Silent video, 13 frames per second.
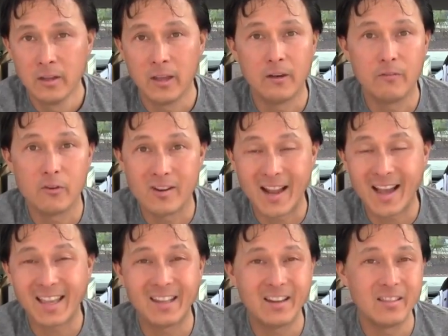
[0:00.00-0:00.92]
And if you're
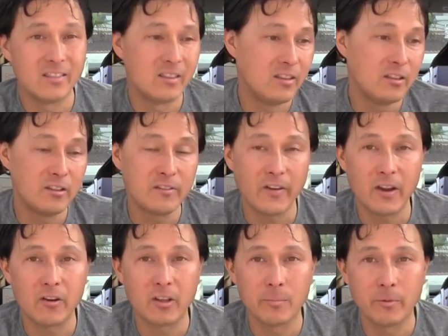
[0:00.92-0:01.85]
not getting these
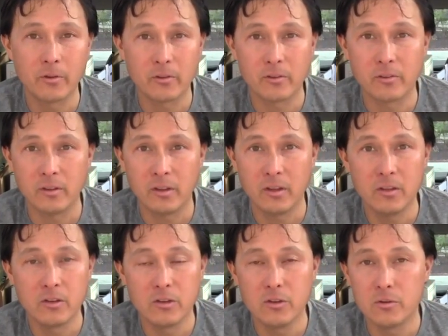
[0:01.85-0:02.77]
phytochemicals
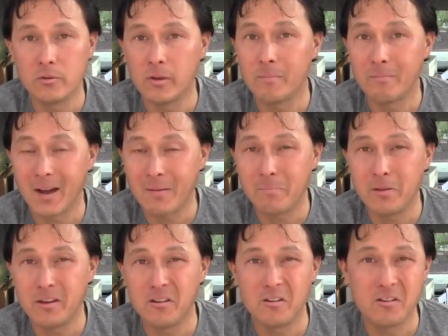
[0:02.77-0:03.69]
in you, in my
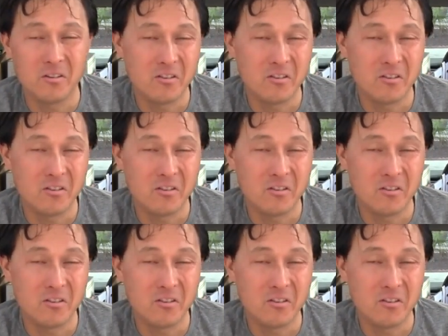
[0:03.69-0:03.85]
opinion,